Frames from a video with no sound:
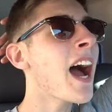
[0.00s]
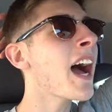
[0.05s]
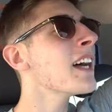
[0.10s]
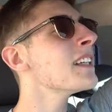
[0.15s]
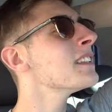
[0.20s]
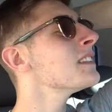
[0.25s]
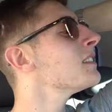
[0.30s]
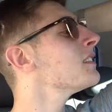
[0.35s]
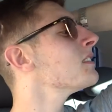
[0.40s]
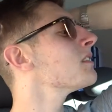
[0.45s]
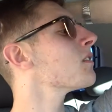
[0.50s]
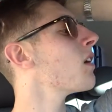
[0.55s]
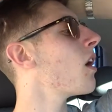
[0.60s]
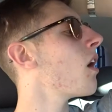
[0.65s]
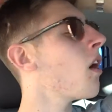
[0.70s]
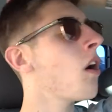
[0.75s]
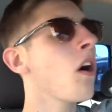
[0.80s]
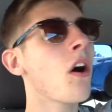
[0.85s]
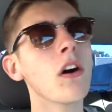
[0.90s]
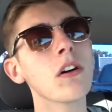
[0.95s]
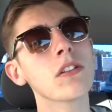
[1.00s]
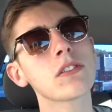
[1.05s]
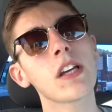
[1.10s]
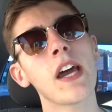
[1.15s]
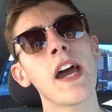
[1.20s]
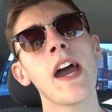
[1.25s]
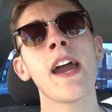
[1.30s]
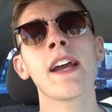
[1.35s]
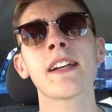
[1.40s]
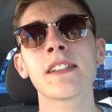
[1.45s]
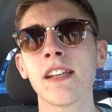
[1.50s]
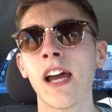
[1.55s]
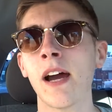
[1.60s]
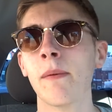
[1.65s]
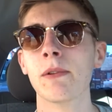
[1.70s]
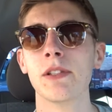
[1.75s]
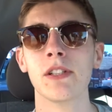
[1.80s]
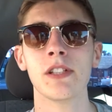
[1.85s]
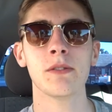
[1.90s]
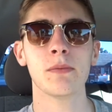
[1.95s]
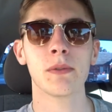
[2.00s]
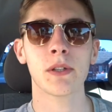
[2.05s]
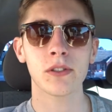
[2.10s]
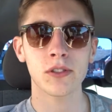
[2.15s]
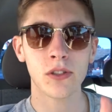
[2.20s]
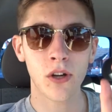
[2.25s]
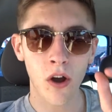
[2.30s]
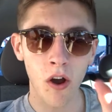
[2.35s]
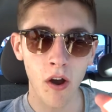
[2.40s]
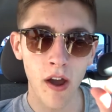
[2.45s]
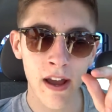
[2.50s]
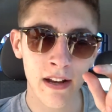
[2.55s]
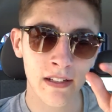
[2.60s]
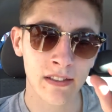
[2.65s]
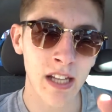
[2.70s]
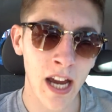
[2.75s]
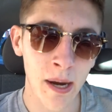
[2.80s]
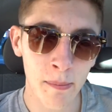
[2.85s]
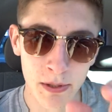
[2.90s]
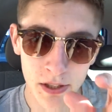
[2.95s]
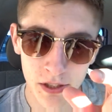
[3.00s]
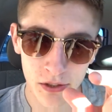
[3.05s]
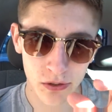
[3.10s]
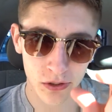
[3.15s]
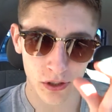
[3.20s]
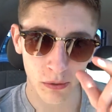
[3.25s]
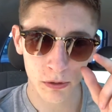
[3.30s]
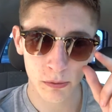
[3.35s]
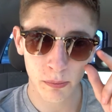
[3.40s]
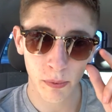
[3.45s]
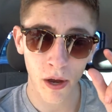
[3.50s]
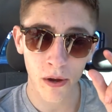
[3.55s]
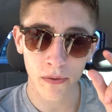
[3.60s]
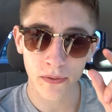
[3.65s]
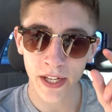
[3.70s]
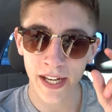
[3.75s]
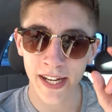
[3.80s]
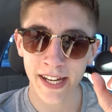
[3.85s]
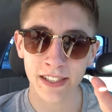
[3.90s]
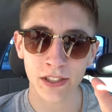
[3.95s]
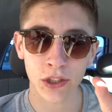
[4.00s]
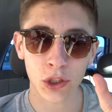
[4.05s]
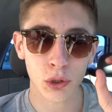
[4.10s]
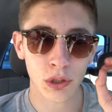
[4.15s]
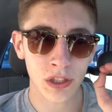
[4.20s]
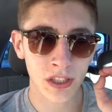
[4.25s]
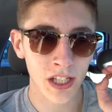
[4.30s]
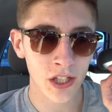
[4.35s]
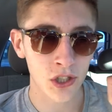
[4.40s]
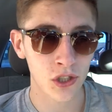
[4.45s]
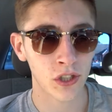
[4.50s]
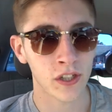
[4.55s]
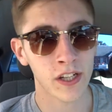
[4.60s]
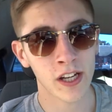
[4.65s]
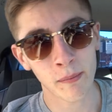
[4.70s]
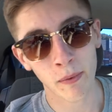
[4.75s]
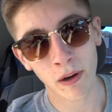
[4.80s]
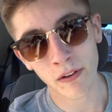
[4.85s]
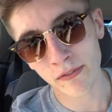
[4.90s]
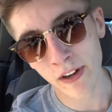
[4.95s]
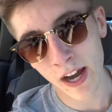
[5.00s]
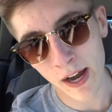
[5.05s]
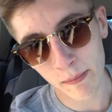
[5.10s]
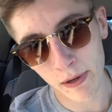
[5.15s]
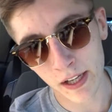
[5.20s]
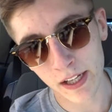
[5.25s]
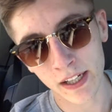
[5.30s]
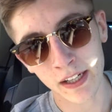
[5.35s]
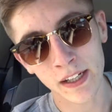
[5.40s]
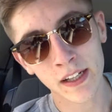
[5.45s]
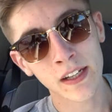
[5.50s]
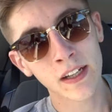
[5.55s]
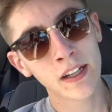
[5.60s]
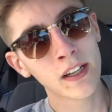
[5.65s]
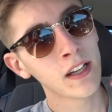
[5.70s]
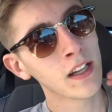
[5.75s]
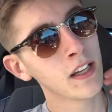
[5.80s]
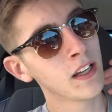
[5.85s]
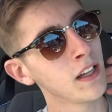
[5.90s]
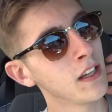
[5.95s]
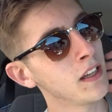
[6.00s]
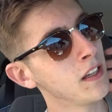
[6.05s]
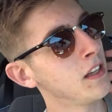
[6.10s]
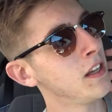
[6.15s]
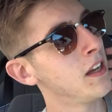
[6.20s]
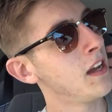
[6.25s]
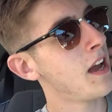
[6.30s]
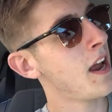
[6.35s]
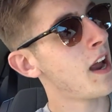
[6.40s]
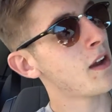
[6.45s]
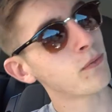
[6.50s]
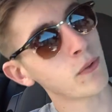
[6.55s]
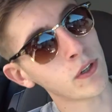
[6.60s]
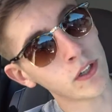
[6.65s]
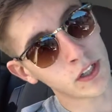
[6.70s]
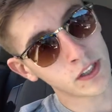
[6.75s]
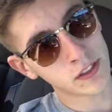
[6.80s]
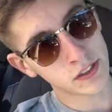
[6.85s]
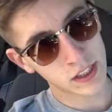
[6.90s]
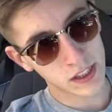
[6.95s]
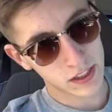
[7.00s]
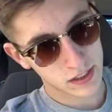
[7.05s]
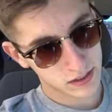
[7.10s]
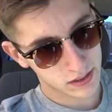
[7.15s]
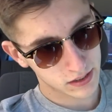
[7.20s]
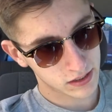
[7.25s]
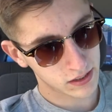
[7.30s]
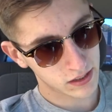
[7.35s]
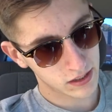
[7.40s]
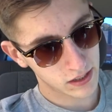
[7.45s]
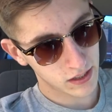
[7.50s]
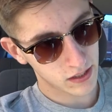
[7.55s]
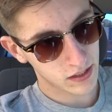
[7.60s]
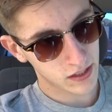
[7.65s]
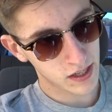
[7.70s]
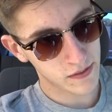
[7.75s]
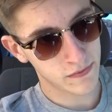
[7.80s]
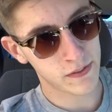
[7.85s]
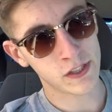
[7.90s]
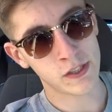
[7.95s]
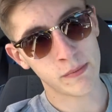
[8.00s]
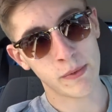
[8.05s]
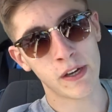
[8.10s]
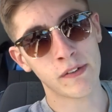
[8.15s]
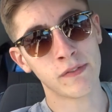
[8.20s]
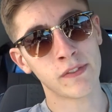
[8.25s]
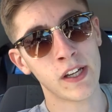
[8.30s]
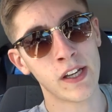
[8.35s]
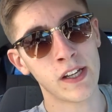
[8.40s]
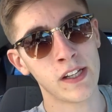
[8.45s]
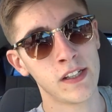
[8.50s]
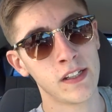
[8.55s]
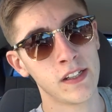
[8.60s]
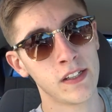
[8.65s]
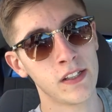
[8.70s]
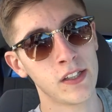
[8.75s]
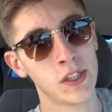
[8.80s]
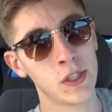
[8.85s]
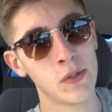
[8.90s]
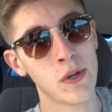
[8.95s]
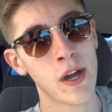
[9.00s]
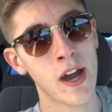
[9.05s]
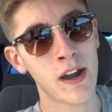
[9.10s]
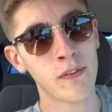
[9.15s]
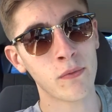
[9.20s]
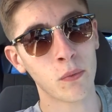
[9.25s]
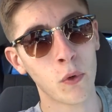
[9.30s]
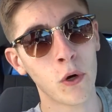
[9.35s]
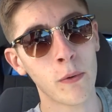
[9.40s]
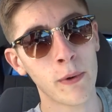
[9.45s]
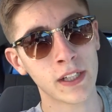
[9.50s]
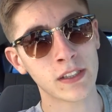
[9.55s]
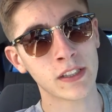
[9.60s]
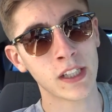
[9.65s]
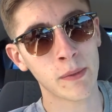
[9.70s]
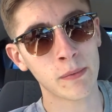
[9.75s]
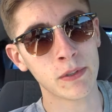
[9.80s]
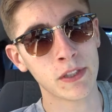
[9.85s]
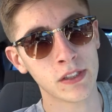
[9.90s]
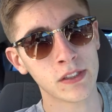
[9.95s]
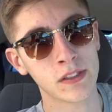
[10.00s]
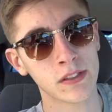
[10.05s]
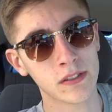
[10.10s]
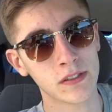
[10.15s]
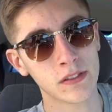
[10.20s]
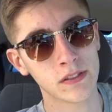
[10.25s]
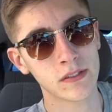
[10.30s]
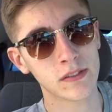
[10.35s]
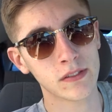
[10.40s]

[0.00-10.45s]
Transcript: and hot egg sandwiches, because hot egg sandwiches on someone's birthday is a tradition in my family. Everyone knows this. If it's your birthday, you have warm egg sandwiches.